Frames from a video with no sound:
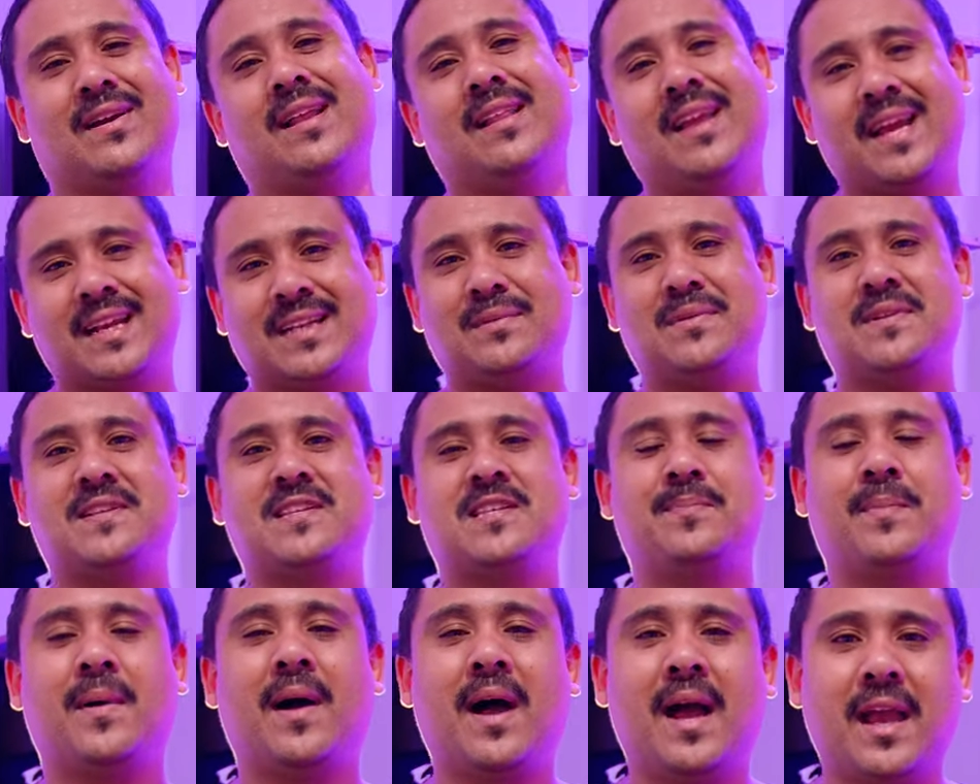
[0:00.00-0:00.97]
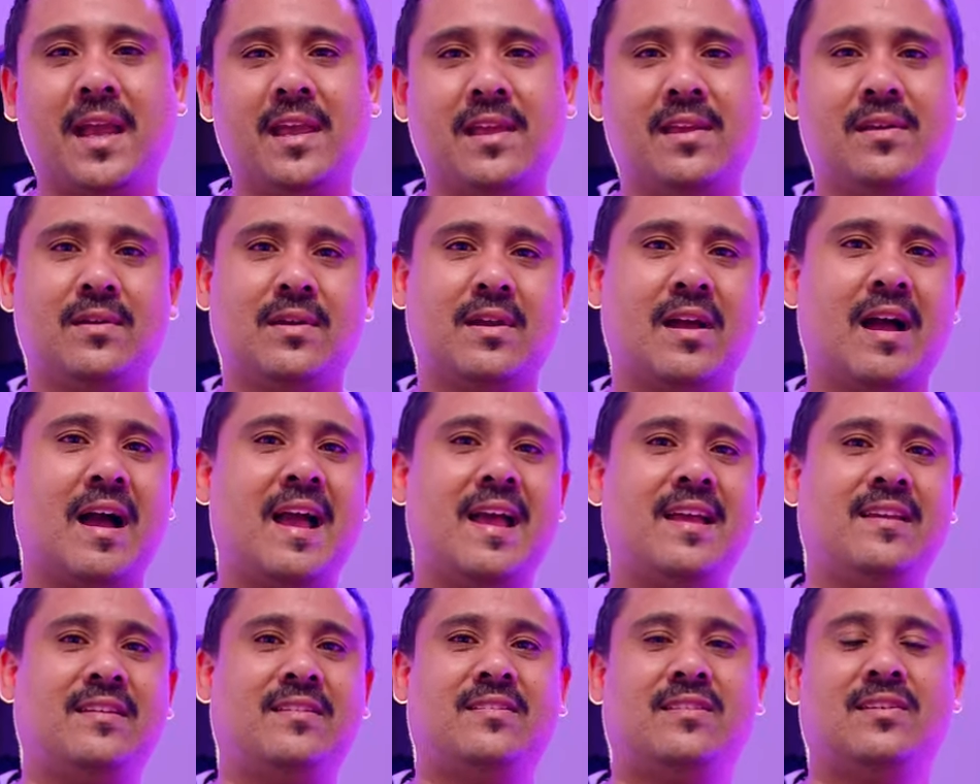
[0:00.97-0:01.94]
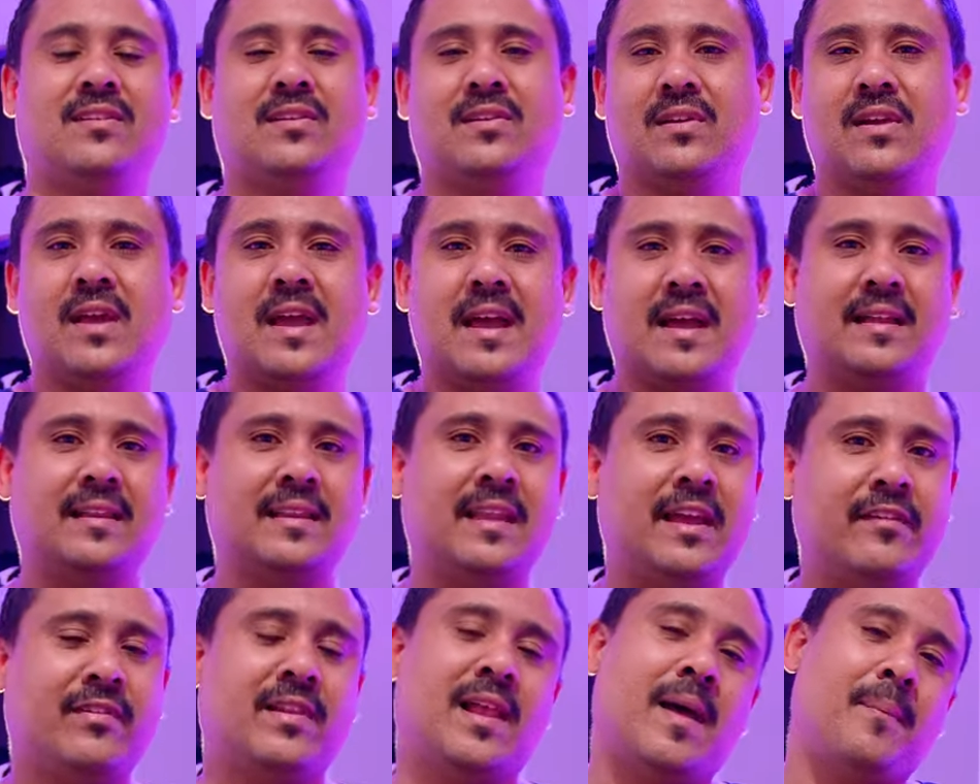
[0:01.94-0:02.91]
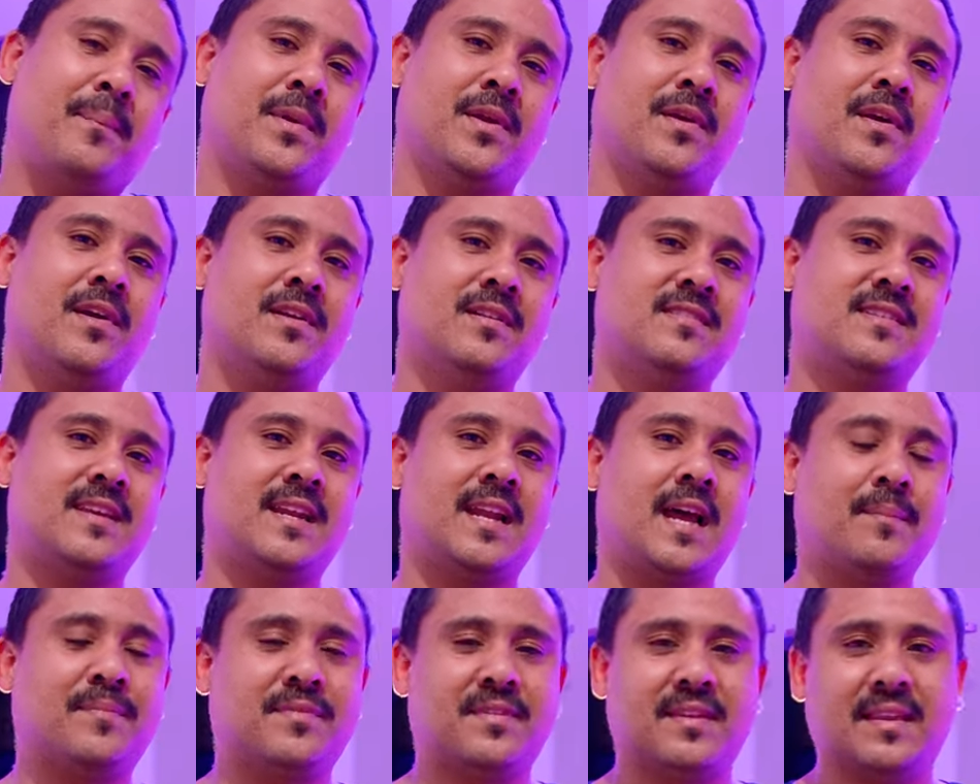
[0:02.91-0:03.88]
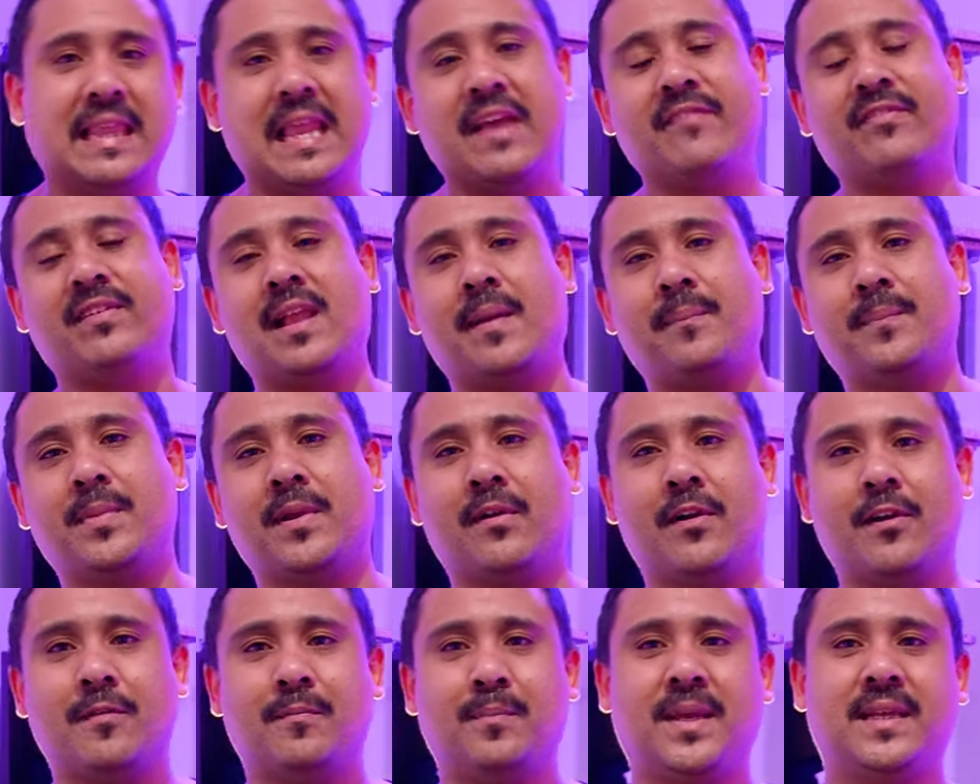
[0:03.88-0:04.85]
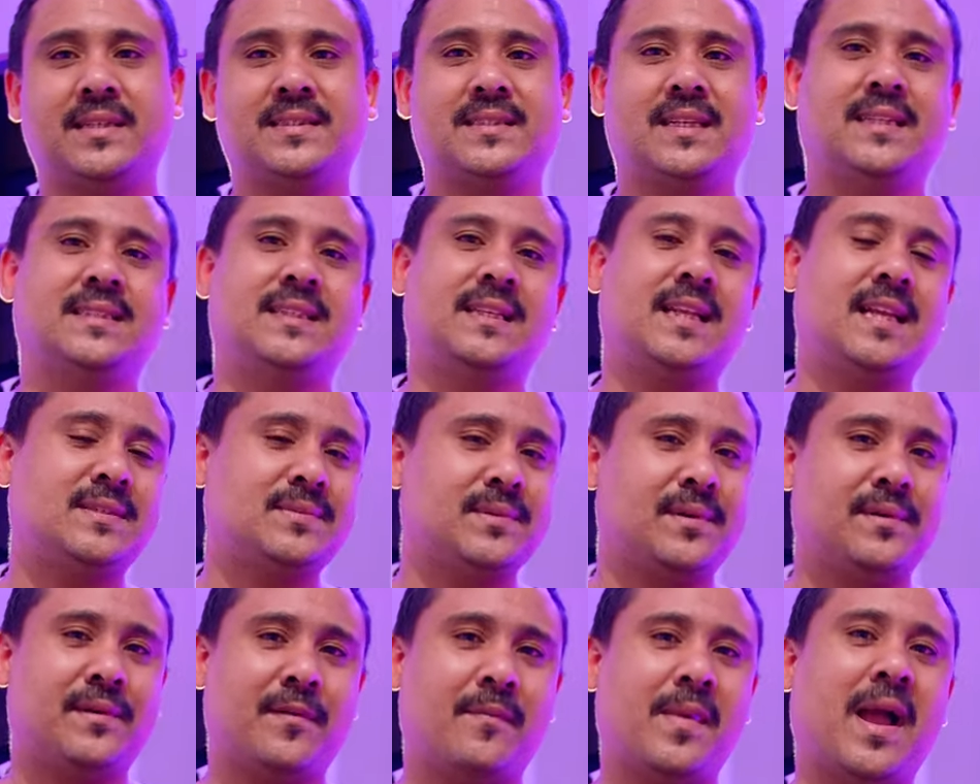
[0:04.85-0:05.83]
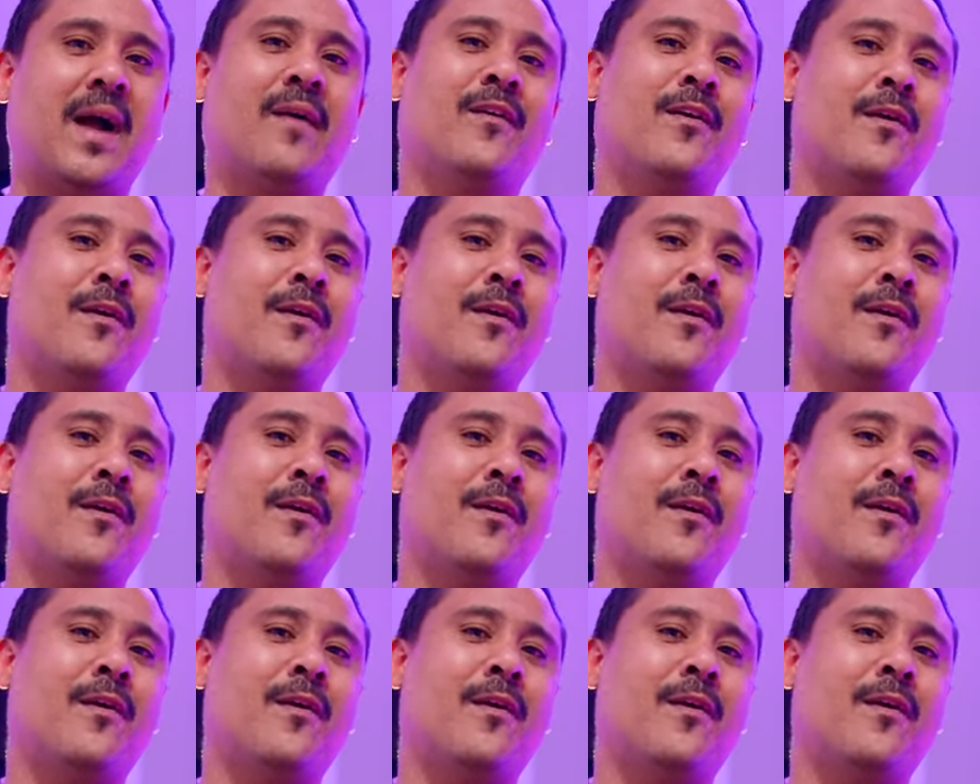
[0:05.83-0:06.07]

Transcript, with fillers: I like to inspire you guys to level up your own setups and level up your own PCs, and that's what we're about.